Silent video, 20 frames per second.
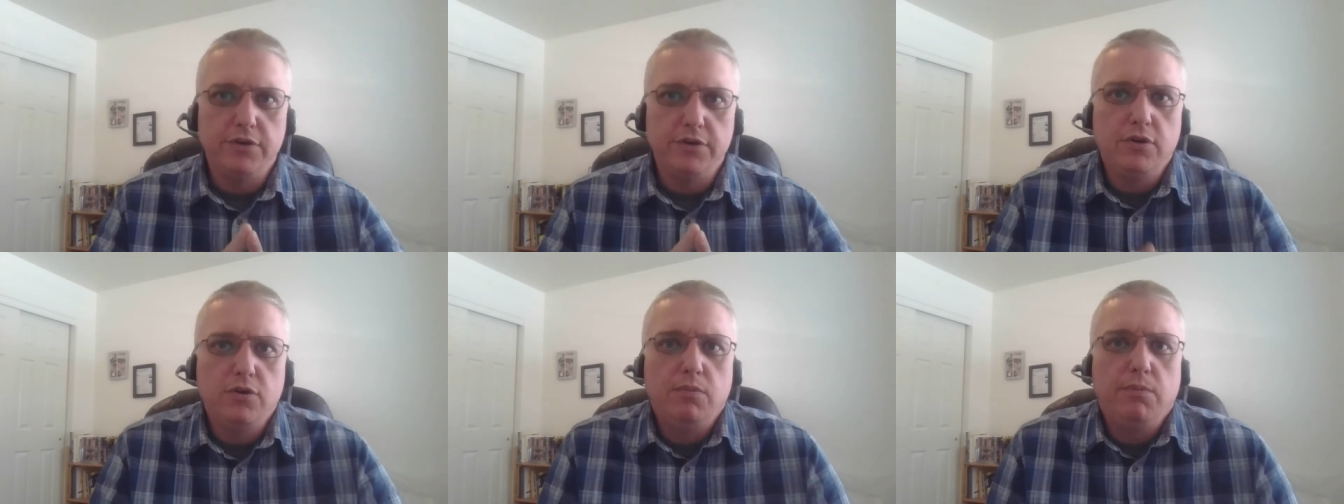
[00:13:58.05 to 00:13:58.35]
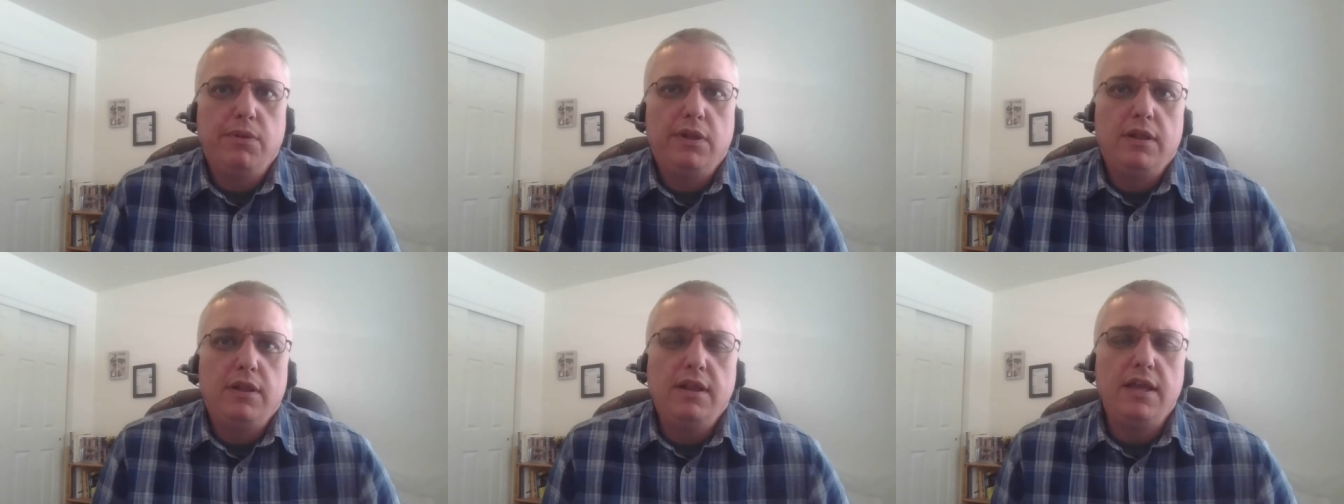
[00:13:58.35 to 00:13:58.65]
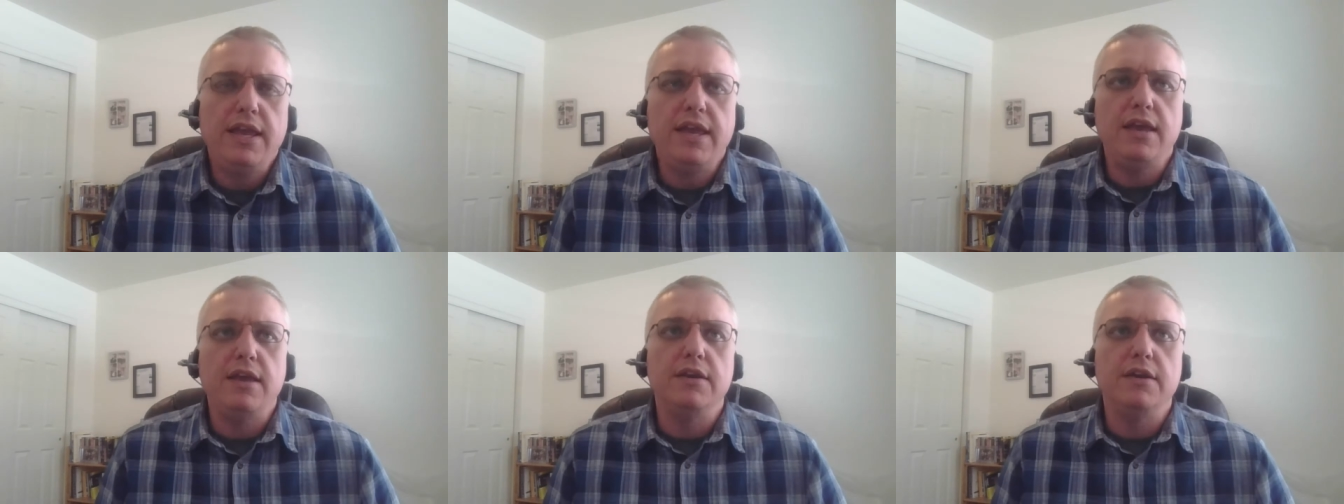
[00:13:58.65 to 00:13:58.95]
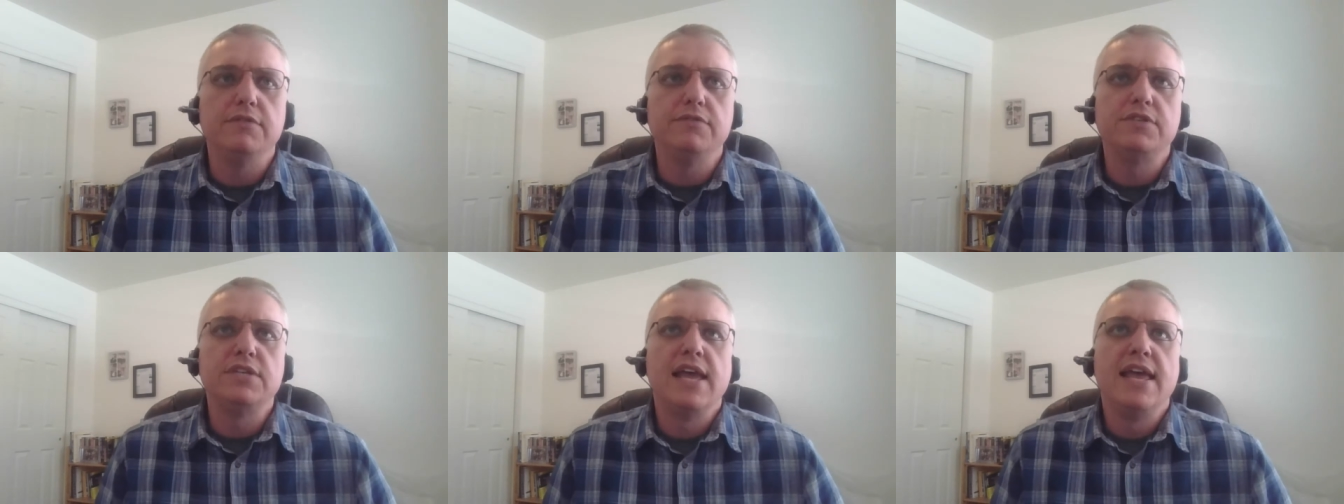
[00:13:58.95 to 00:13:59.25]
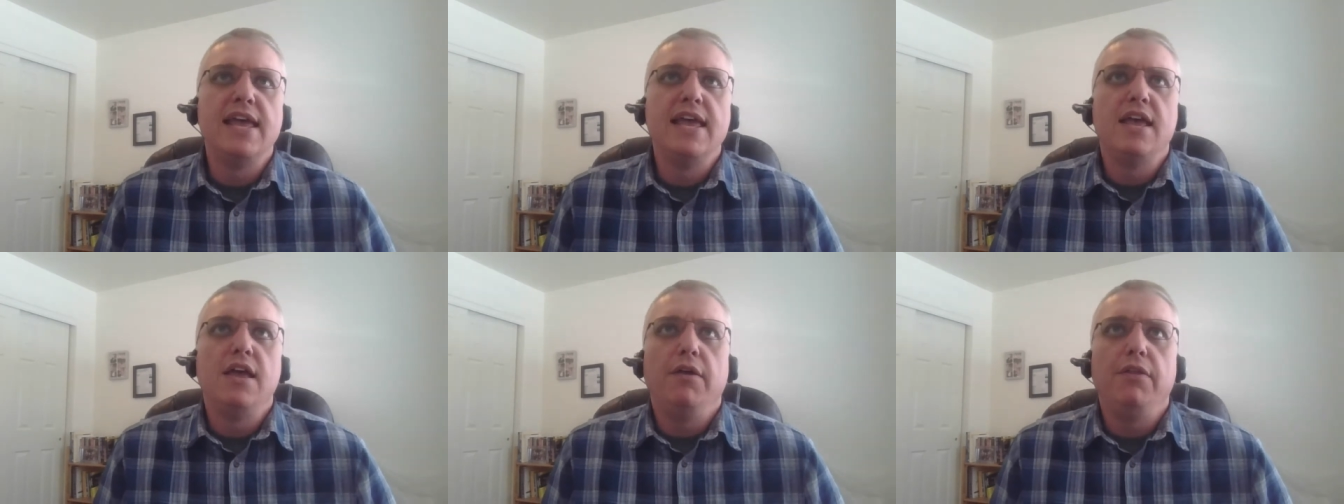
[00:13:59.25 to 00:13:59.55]
who believes
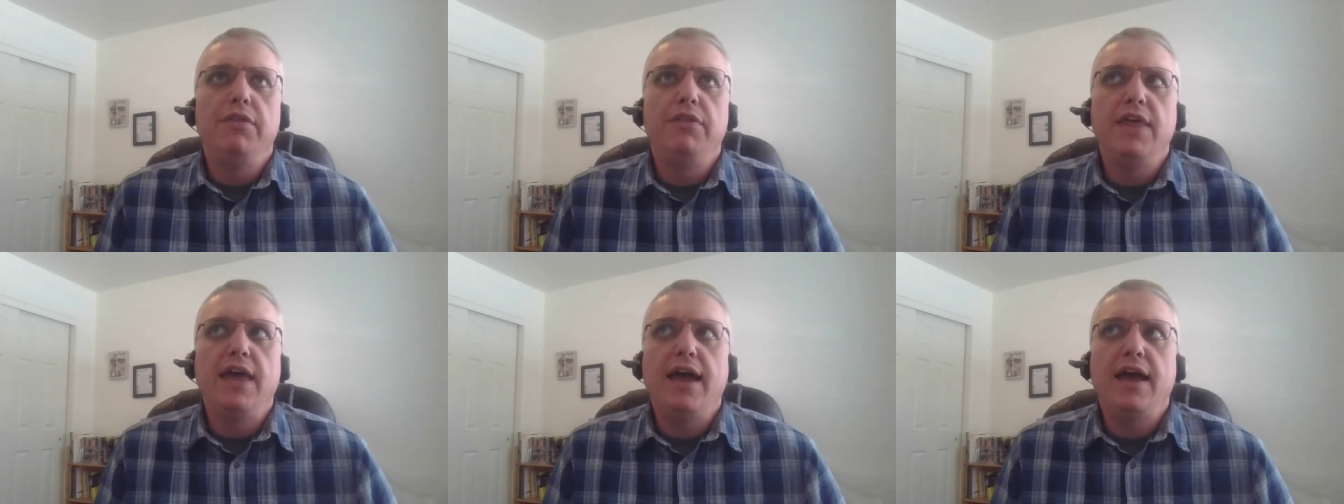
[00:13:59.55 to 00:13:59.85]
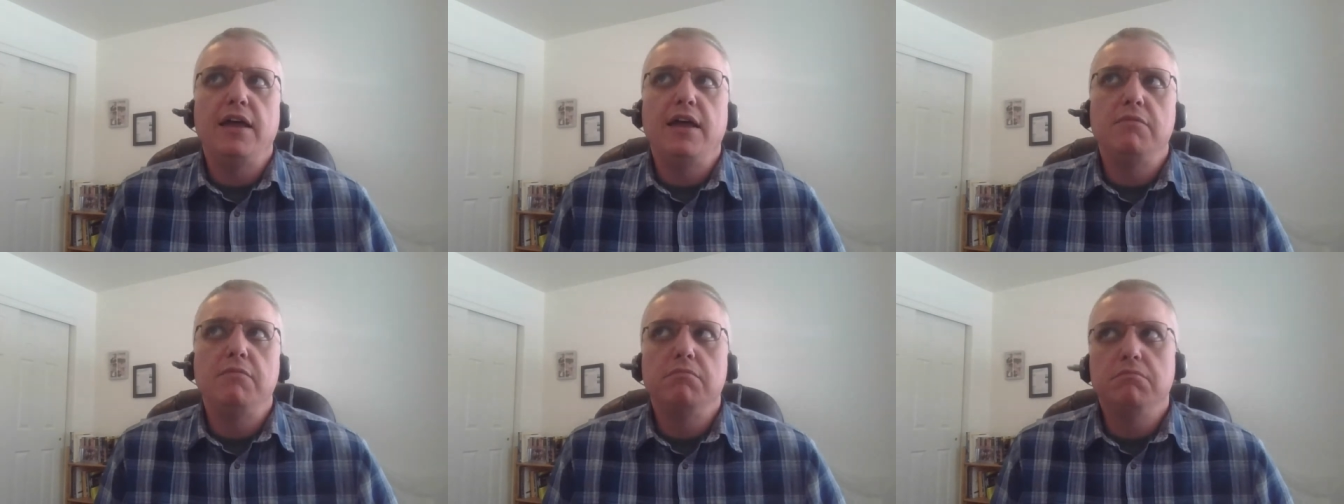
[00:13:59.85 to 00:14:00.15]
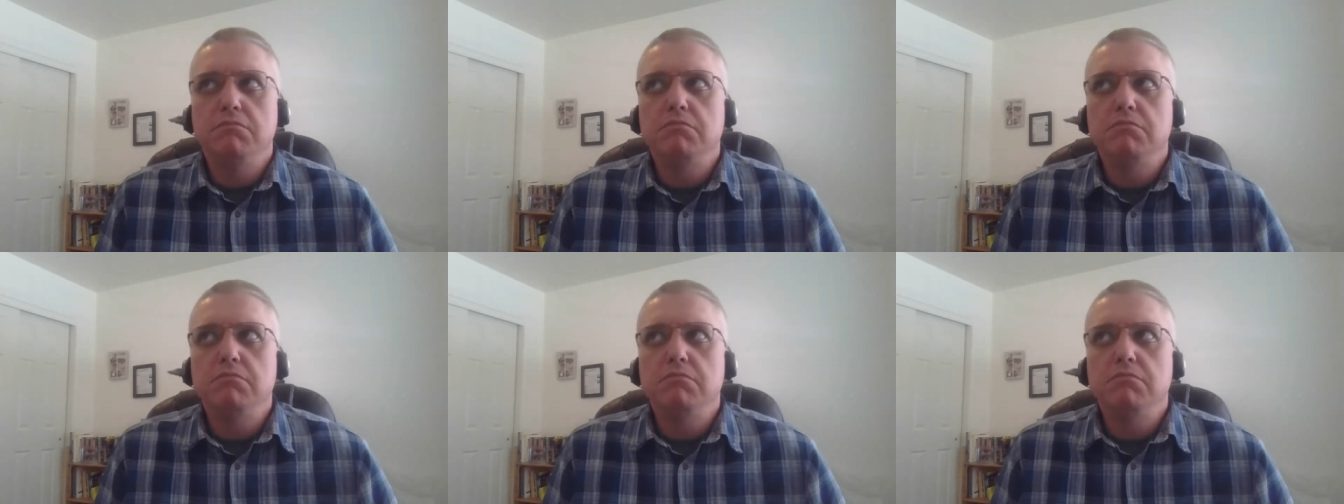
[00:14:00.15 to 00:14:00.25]
that